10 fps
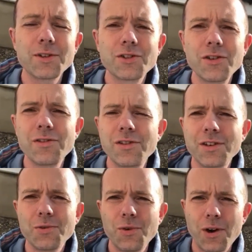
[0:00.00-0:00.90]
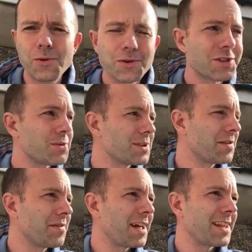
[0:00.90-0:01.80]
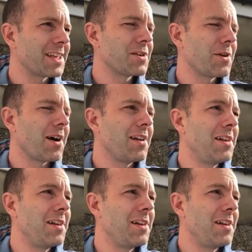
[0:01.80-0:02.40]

truth you can all hold on to is the fact that you are